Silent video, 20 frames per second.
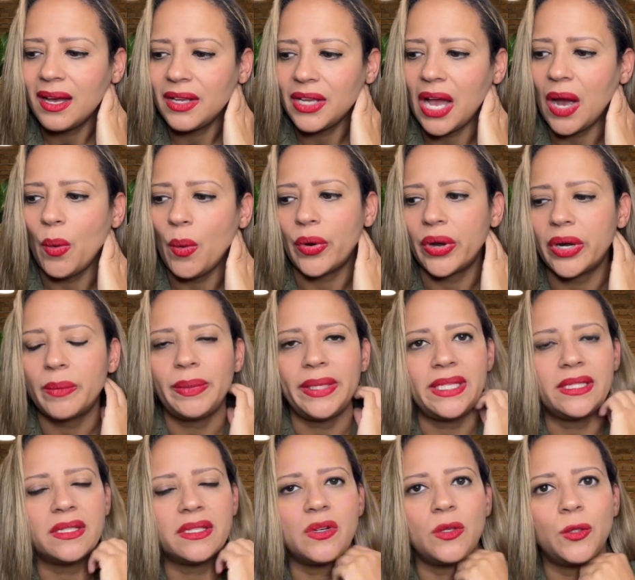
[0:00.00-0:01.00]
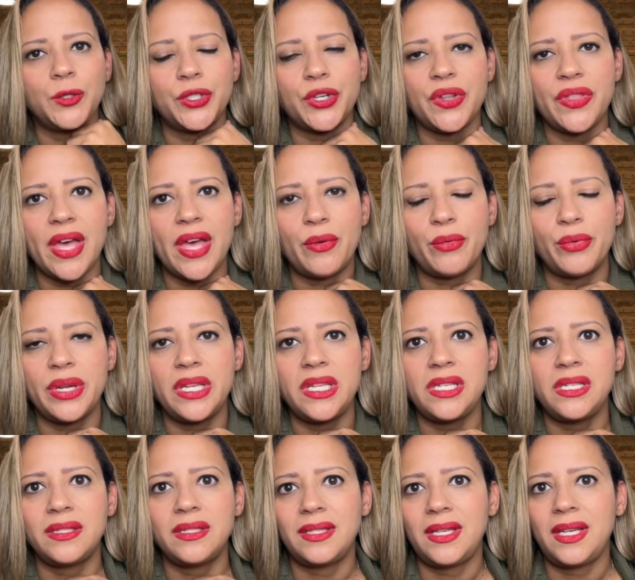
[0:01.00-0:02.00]
a workplace culture that really
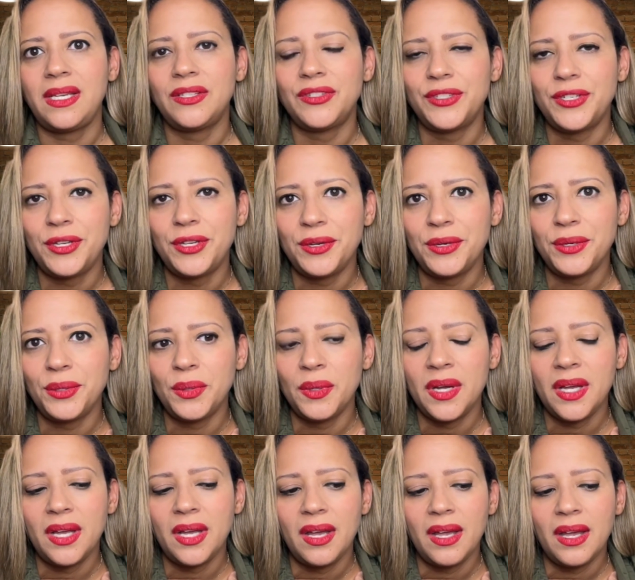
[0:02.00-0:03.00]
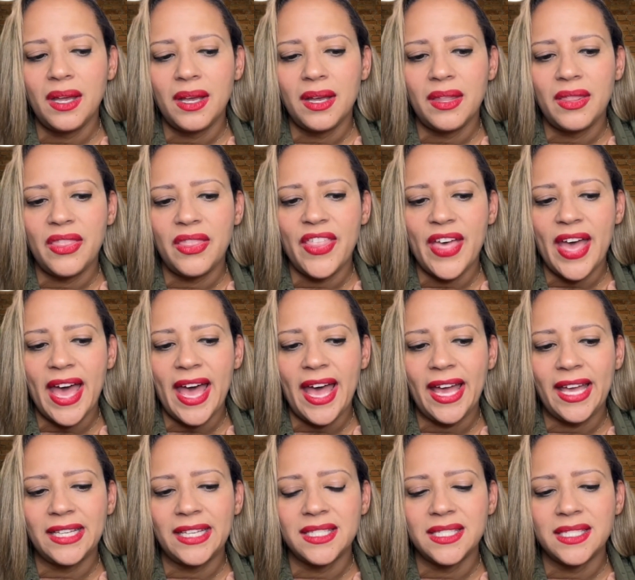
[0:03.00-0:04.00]
sees you,
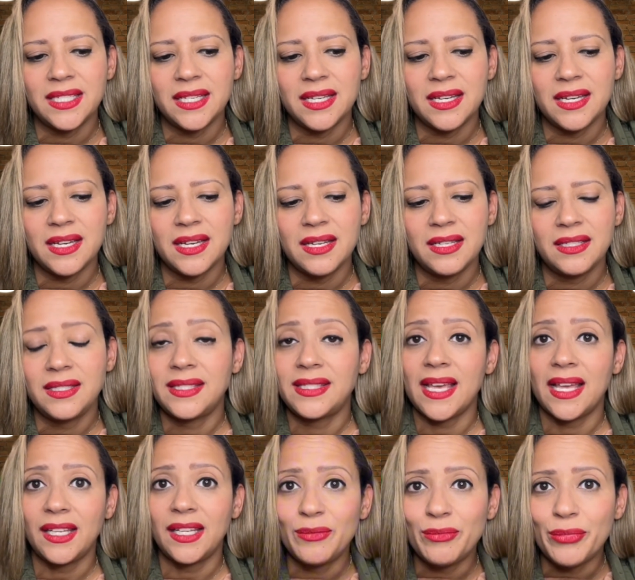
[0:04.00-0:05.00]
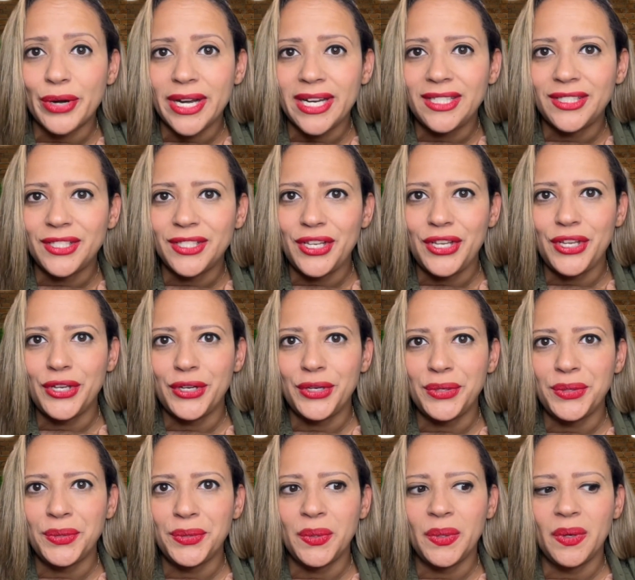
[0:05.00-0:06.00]
that celebrates
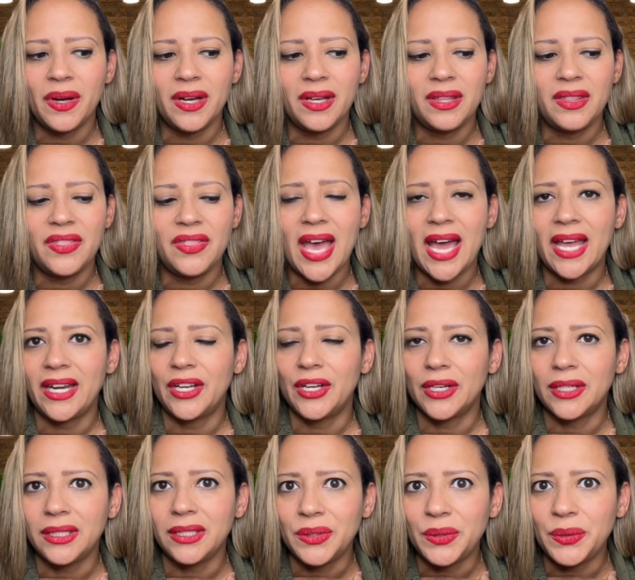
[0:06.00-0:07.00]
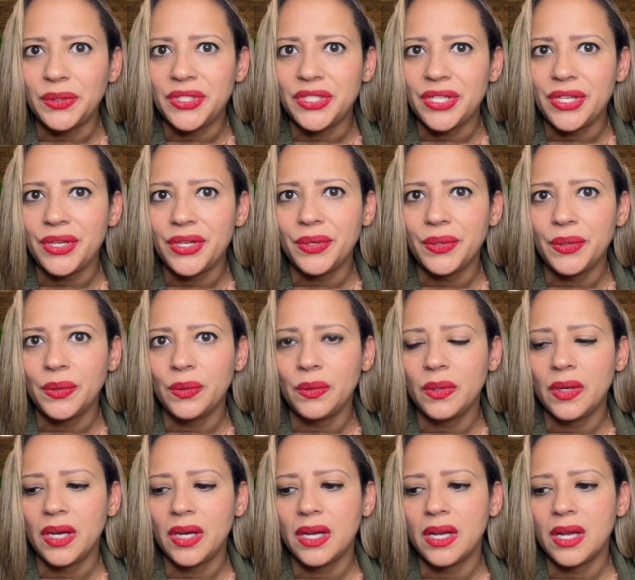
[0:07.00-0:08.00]
you, that includes you.
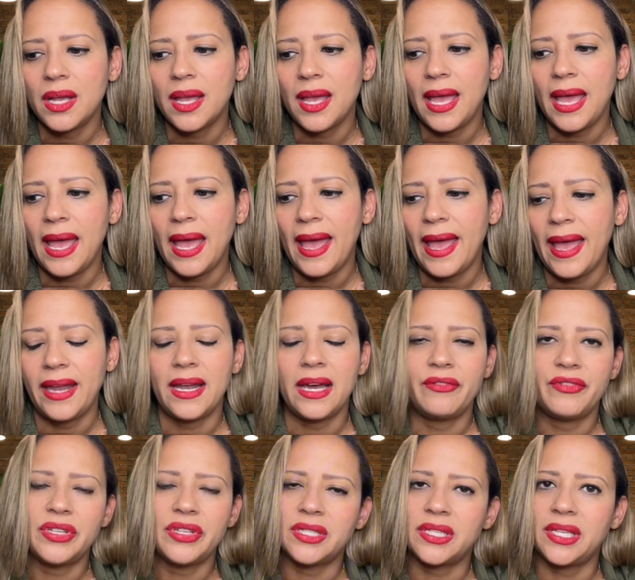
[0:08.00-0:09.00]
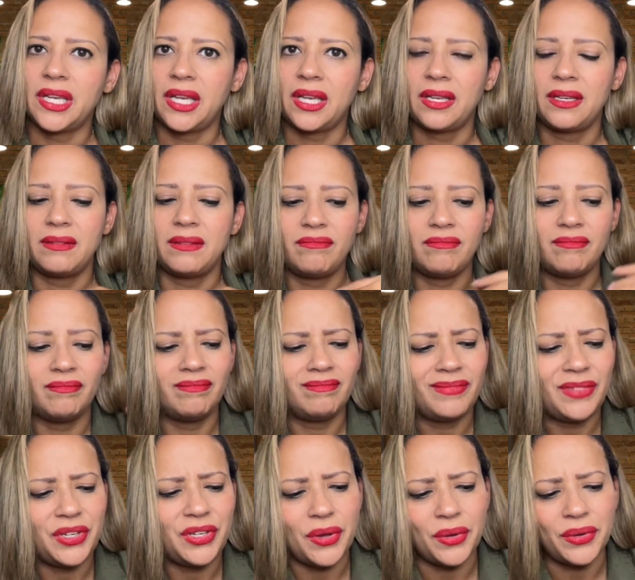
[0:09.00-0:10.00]
And obviously,
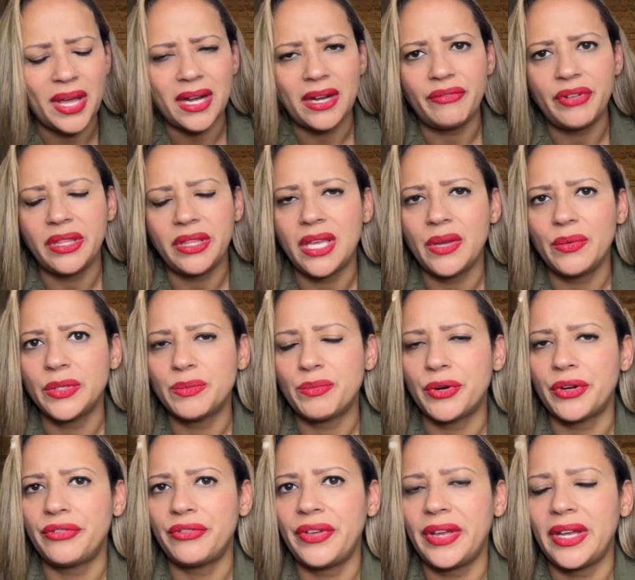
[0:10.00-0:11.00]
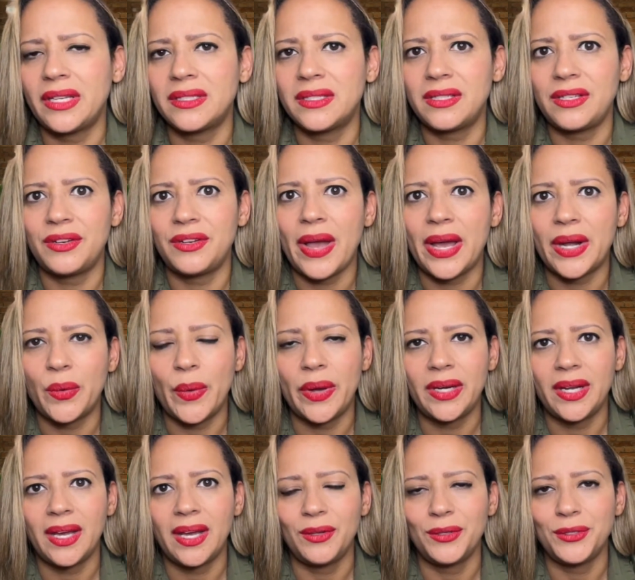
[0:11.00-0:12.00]
not everything was perfect. I don't want
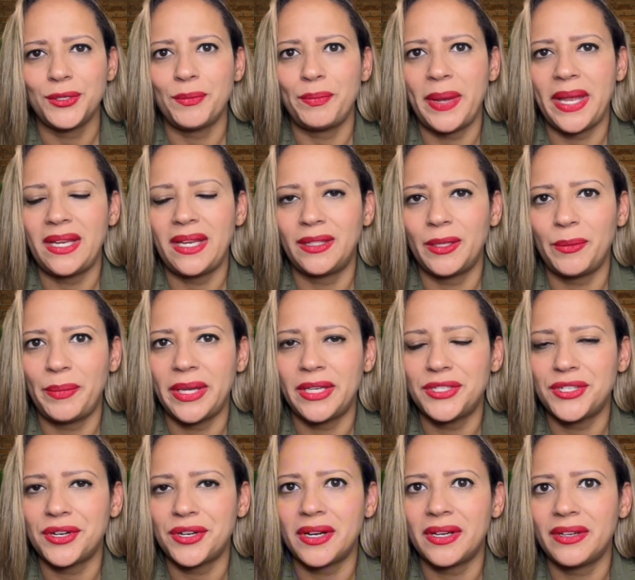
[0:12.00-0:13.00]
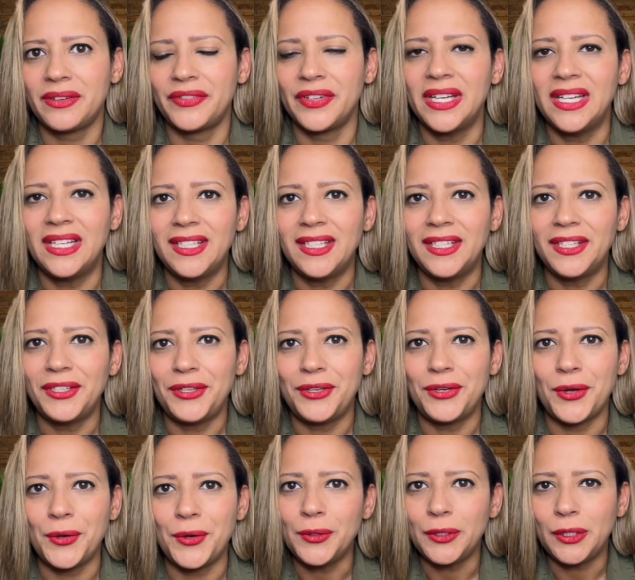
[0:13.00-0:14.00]
to also paint the picture of,
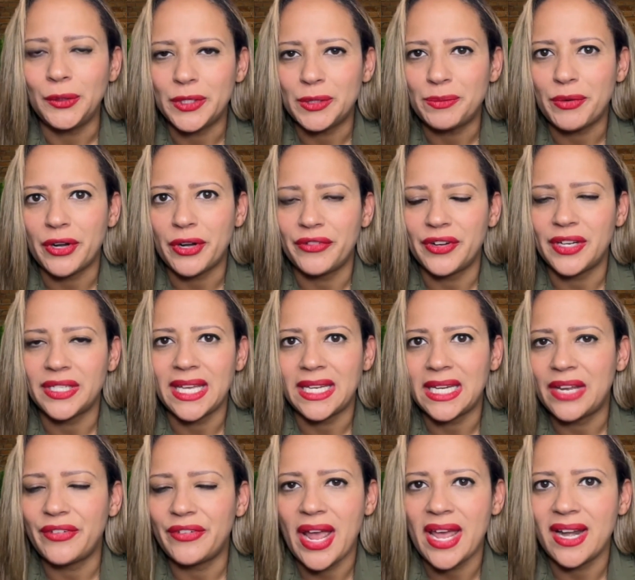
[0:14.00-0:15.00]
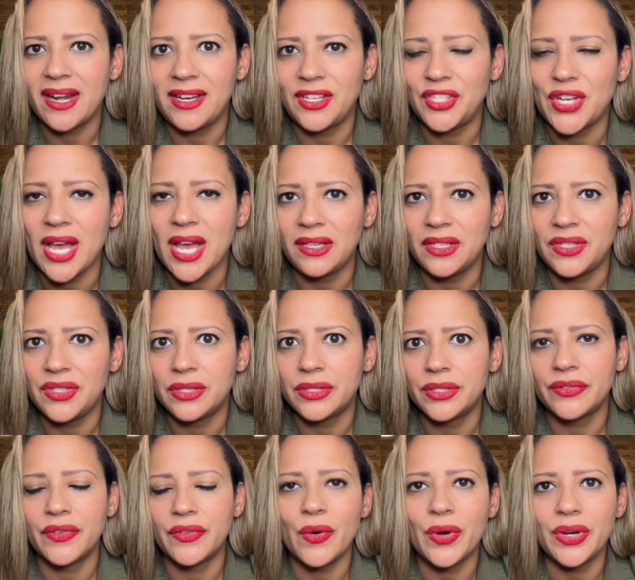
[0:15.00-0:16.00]
Hulu was perfect. I never had any challenges.
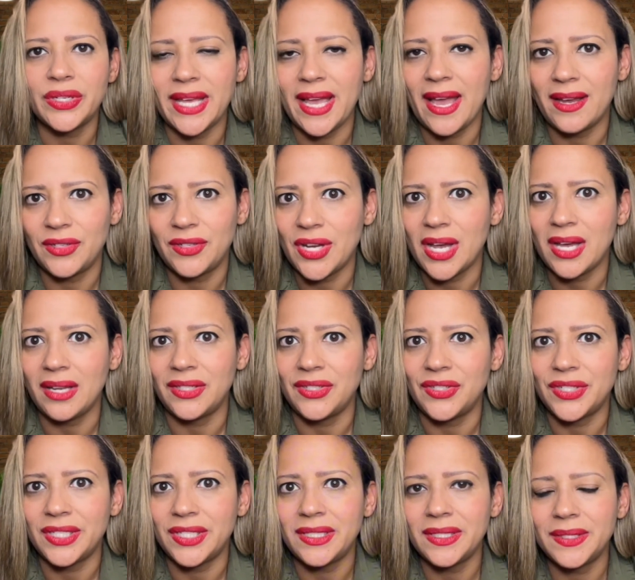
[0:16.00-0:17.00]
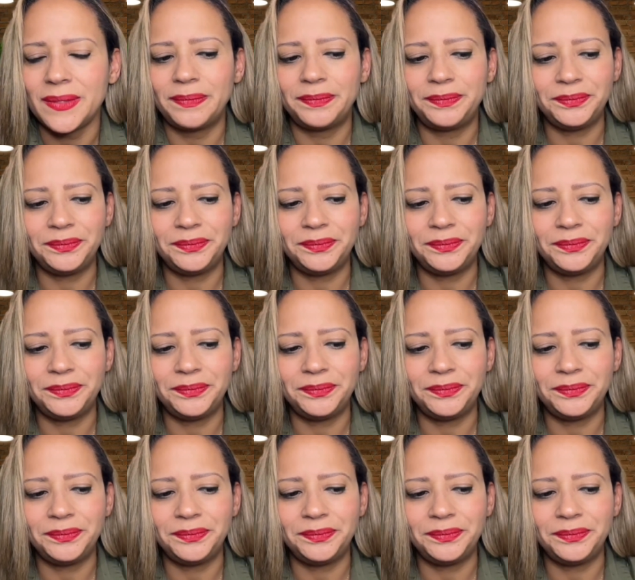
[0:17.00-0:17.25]
Of course, I had challenges.